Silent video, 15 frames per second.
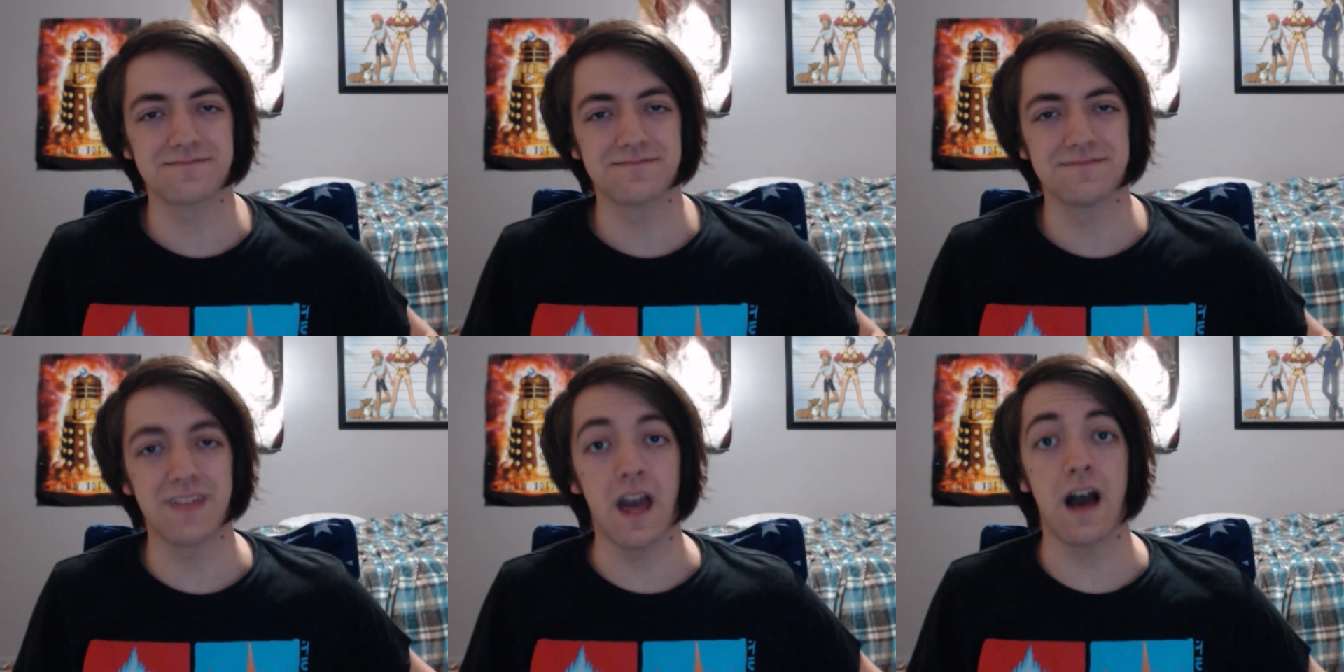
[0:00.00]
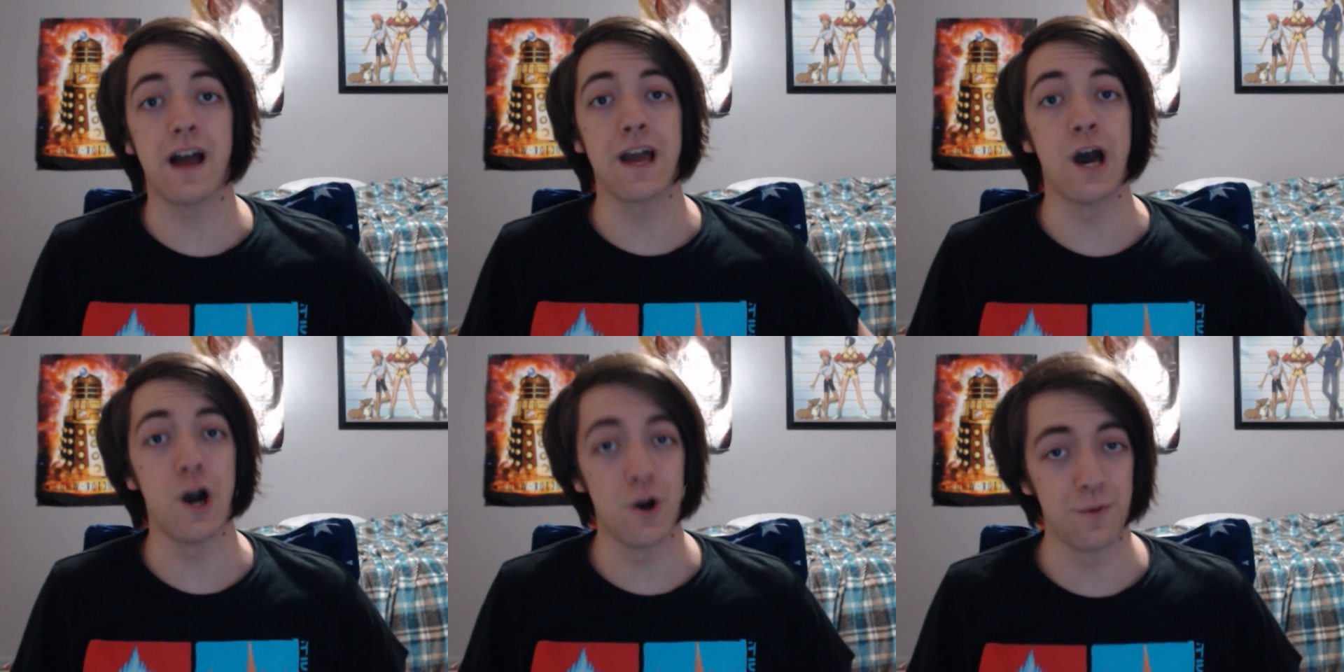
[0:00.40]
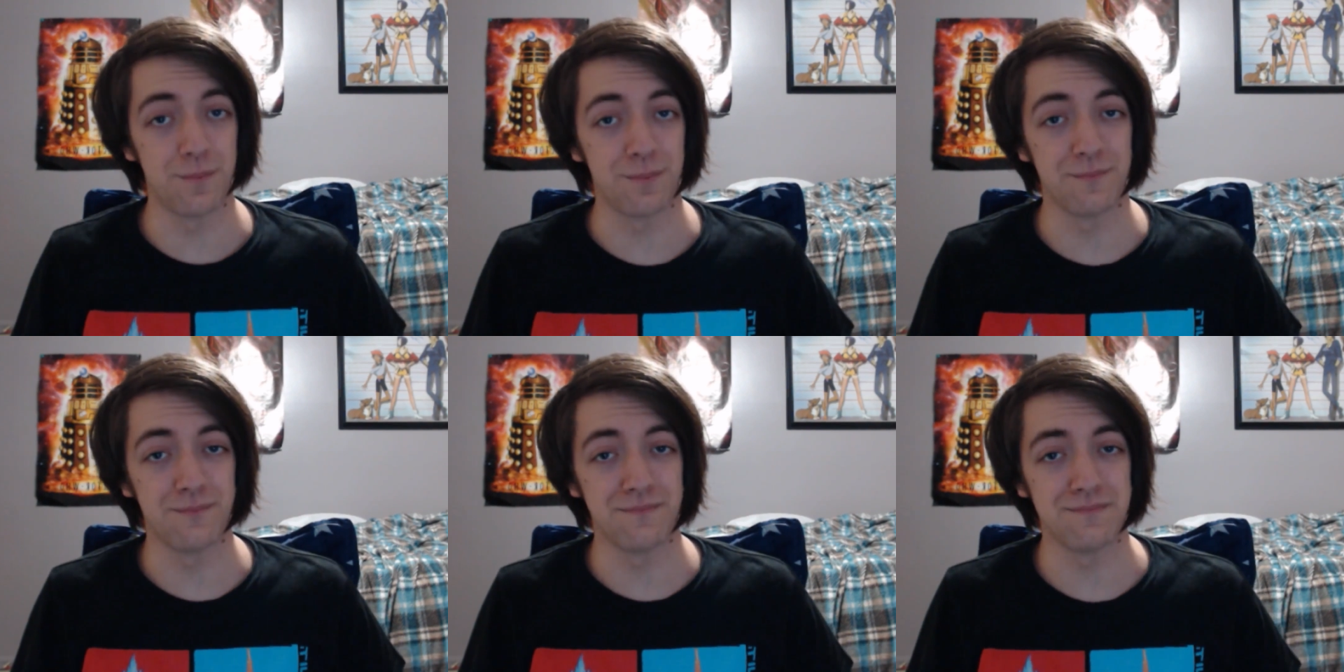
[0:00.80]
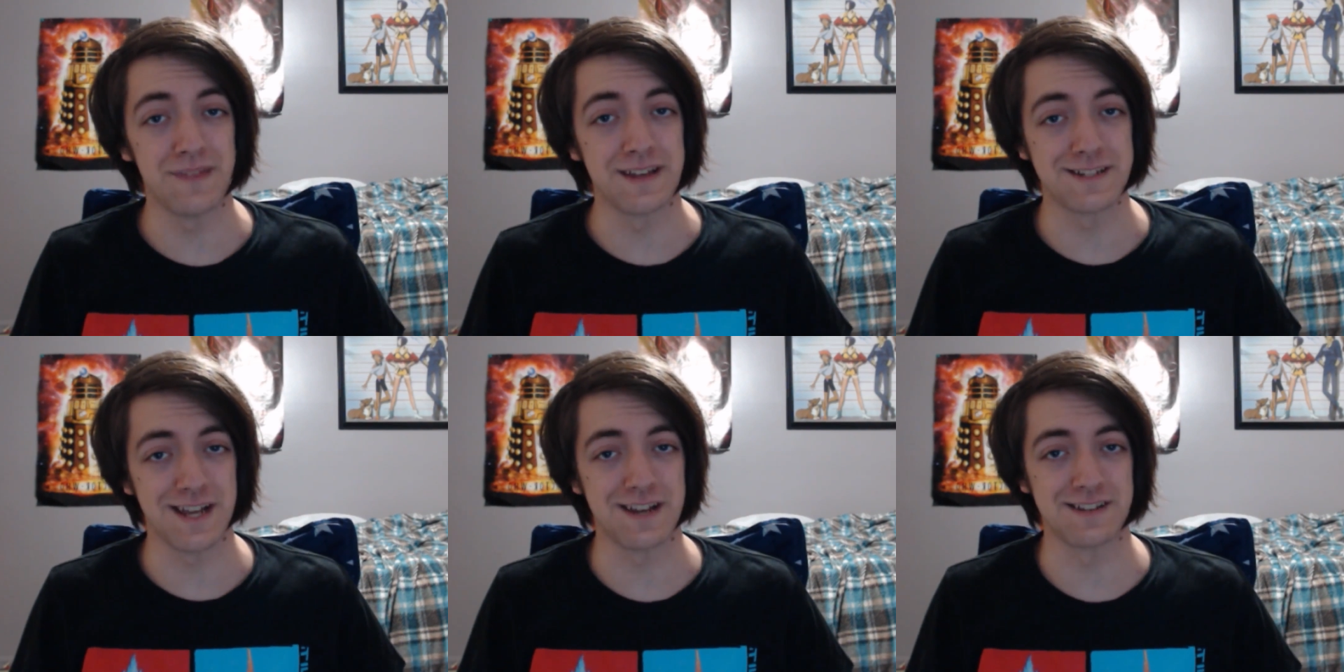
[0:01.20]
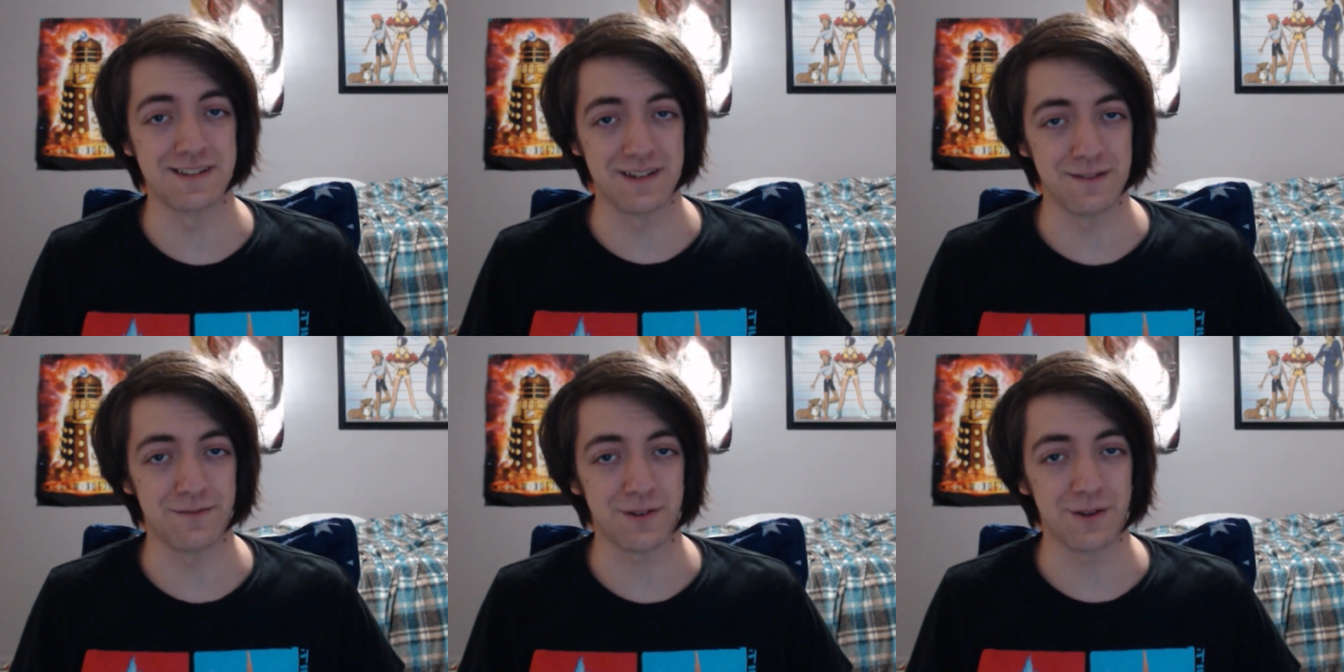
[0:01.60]
Yeah, I hope they change the
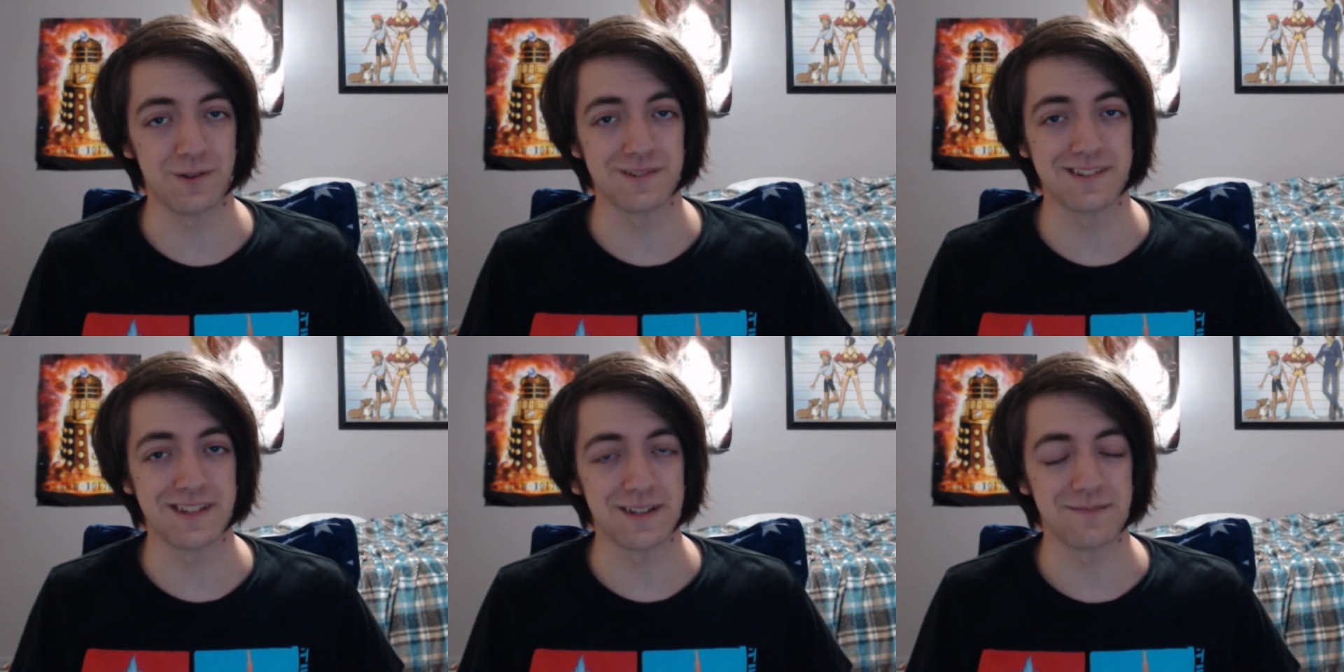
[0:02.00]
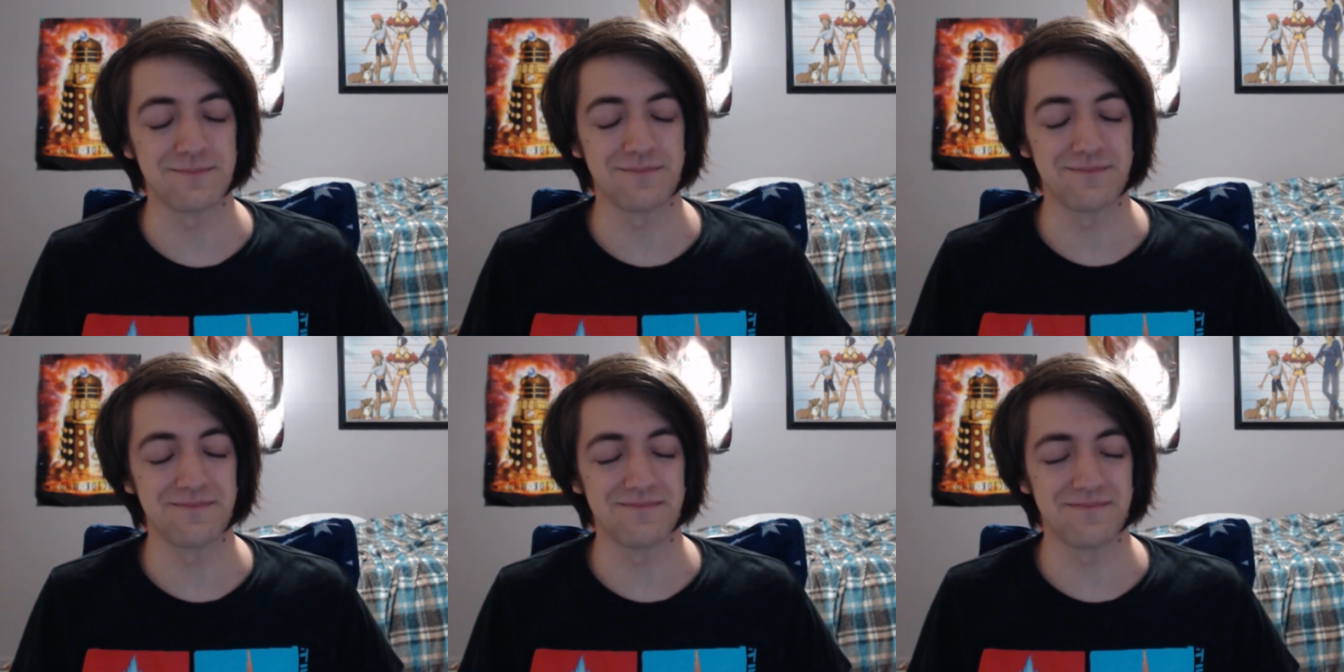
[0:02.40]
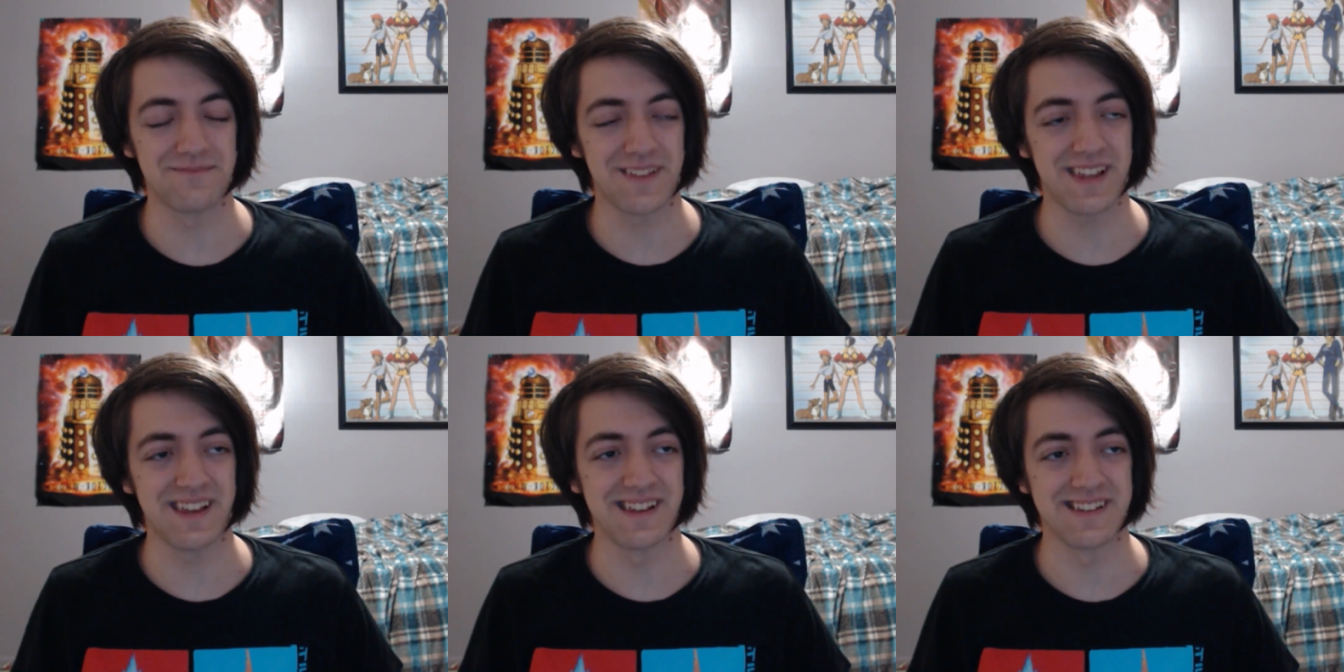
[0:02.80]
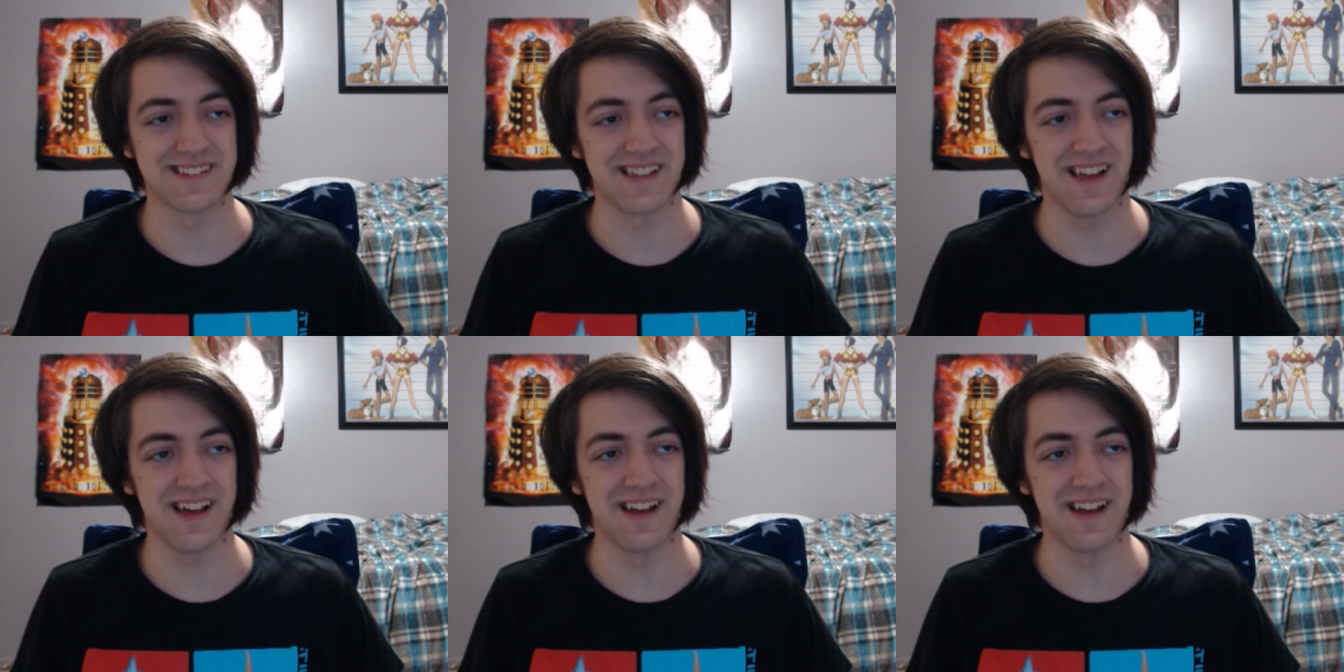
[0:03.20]
difficulty, because